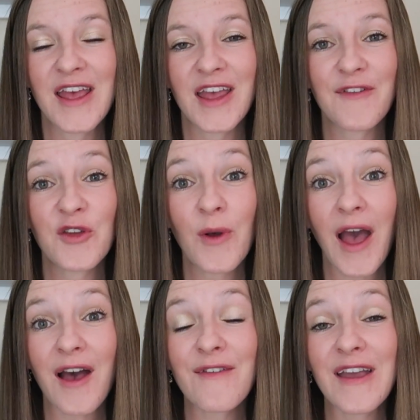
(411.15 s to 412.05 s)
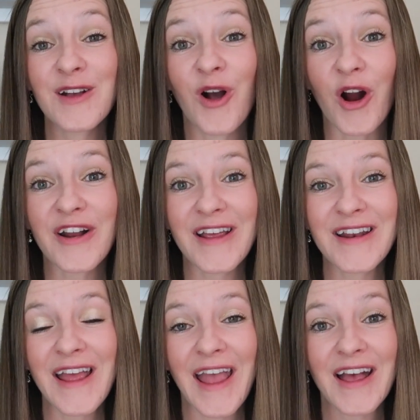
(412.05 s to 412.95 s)
If you have a
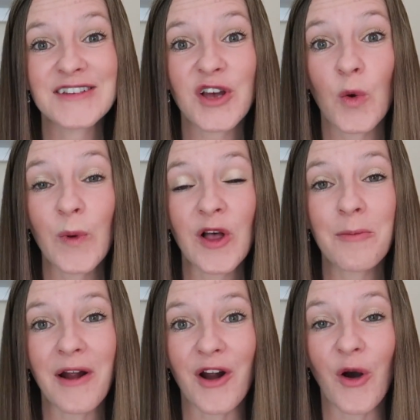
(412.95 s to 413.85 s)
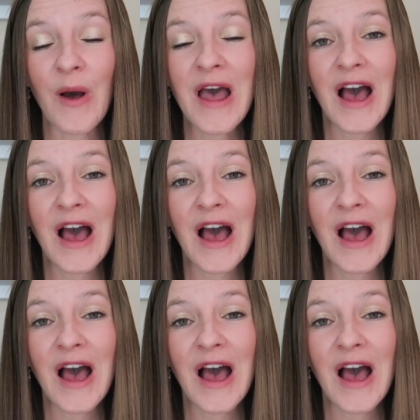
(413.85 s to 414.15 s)
garden and a wheelbarrow,